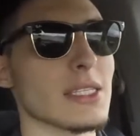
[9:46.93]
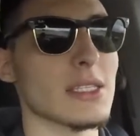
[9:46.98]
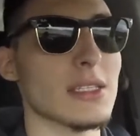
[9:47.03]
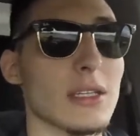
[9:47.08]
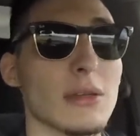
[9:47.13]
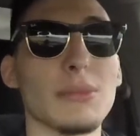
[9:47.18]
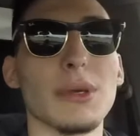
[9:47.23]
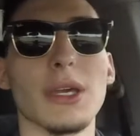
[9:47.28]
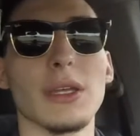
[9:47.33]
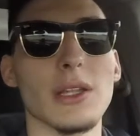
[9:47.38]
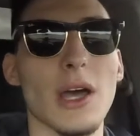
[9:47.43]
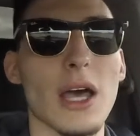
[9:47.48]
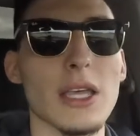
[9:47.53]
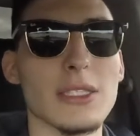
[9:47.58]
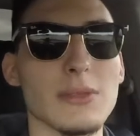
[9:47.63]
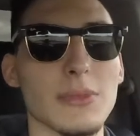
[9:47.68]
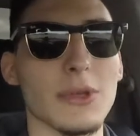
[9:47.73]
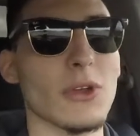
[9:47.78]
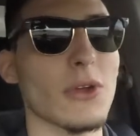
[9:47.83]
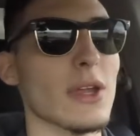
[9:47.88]
It's gonna be an
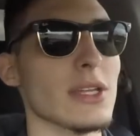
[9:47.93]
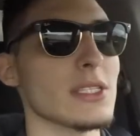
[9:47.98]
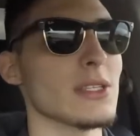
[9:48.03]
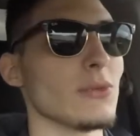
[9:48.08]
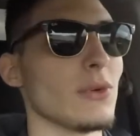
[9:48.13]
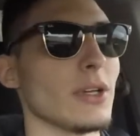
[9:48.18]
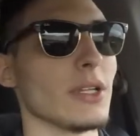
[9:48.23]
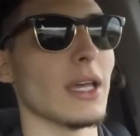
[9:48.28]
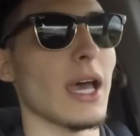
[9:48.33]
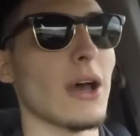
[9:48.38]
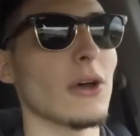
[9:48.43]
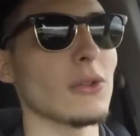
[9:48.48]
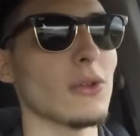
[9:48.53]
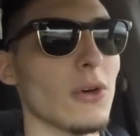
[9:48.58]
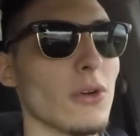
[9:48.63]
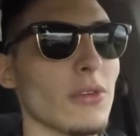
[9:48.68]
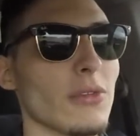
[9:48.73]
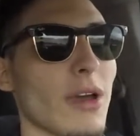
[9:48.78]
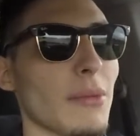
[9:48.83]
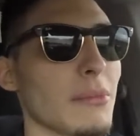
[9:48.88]
awesome, crazy one. I don't
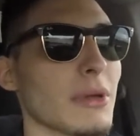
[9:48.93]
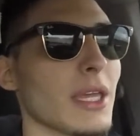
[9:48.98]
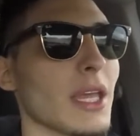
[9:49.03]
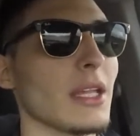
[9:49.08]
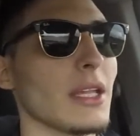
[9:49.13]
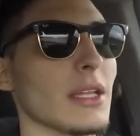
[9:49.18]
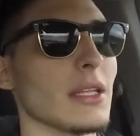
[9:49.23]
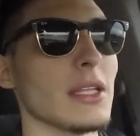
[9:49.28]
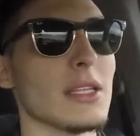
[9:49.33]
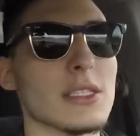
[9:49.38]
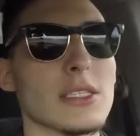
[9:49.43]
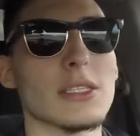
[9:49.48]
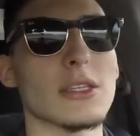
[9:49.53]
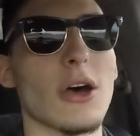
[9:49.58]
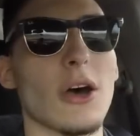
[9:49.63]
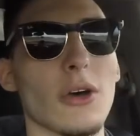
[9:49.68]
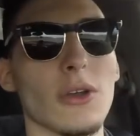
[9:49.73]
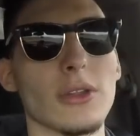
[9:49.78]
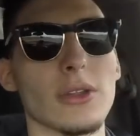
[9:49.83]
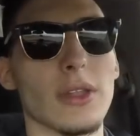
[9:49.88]
know if I'm gonna get it
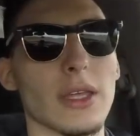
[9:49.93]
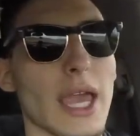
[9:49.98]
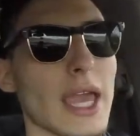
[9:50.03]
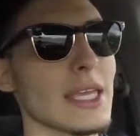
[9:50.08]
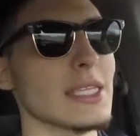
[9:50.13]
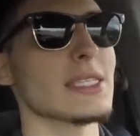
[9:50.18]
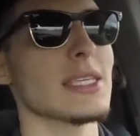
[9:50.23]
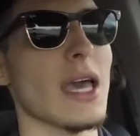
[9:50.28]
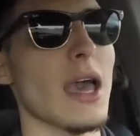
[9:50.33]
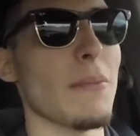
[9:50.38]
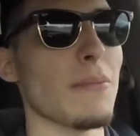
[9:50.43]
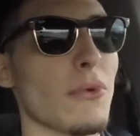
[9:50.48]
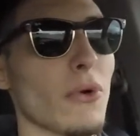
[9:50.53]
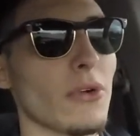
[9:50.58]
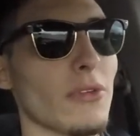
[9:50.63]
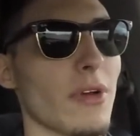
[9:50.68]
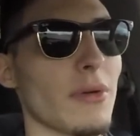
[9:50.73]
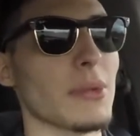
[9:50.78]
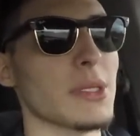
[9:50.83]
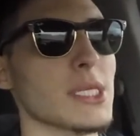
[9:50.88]
installed ASAP
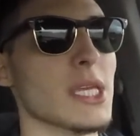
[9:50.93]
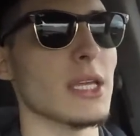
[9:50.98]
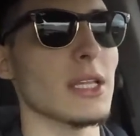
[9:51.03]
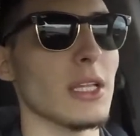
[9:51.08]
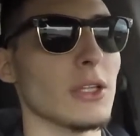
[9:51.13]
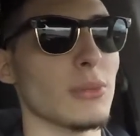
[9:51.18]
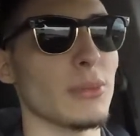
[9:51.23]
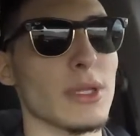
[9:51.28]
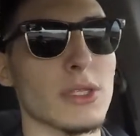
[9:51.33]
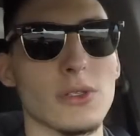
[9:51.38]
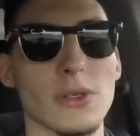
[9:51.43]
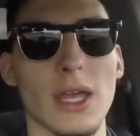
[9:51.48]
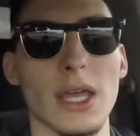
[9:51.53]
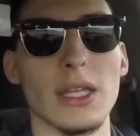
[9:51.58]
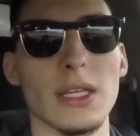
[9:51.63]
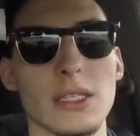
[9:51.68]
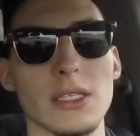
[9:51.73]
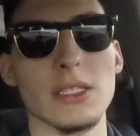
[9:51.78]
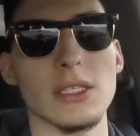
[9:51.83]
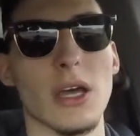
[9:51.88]
or if I'm gonna take a little bit to
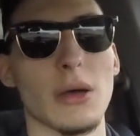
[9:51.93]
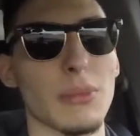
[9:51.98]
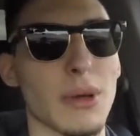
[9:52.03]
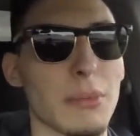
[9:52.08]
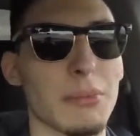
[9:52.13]
get it installed,